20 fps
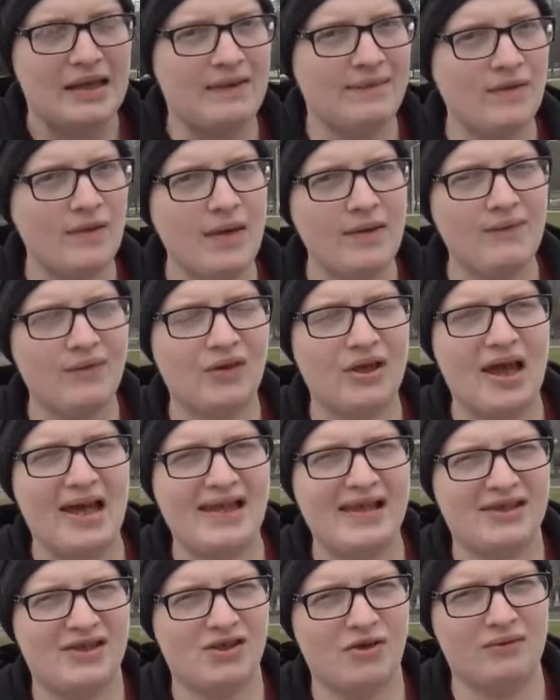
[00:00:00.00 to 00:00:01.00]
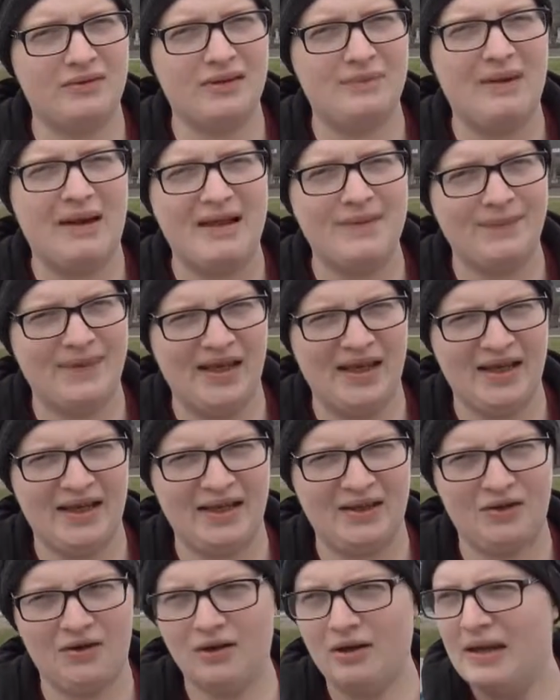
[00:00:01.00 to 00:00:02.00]
Have you ever got insulted by a meat
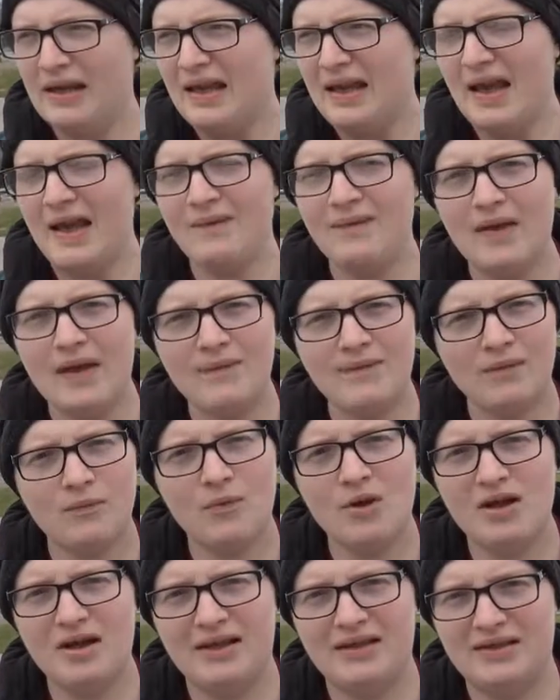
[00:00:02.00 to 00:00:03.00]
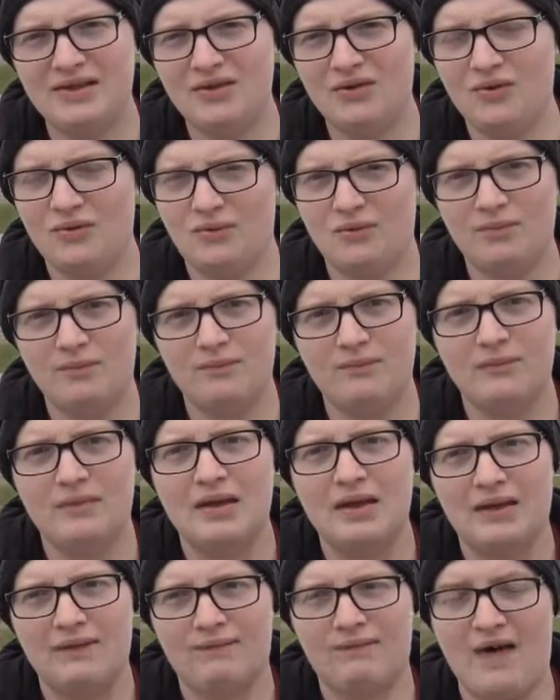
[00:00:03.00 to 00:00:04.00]
eater? Have you ever wanted to
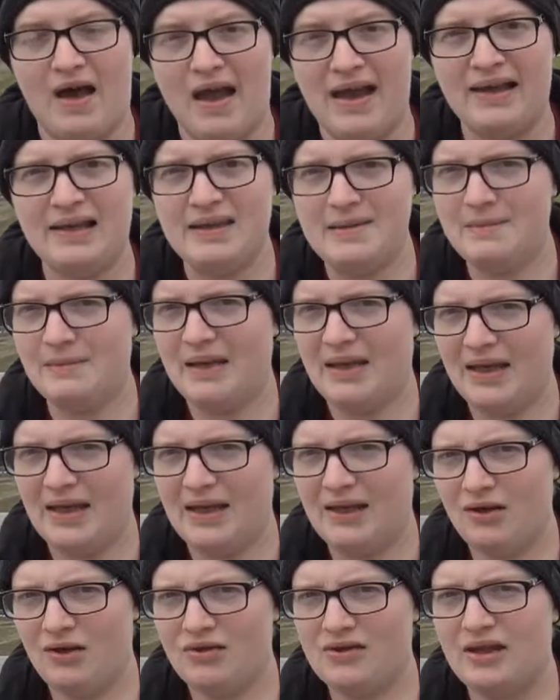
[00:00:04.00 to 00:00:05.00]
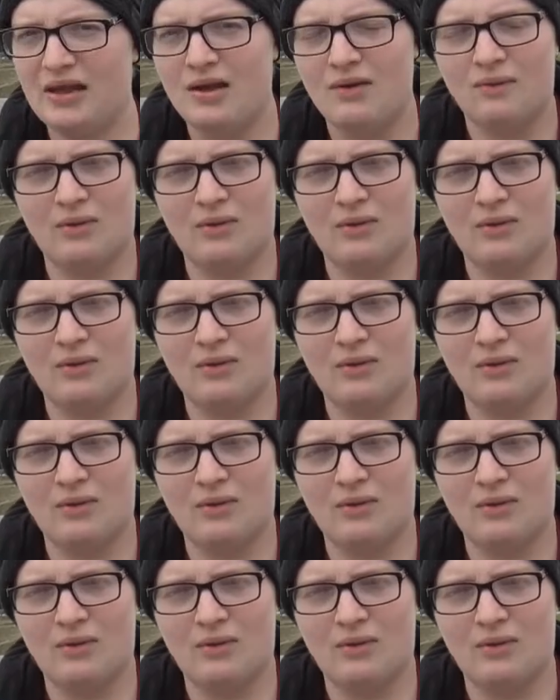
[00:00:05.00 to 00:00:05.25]
find the meat eaters?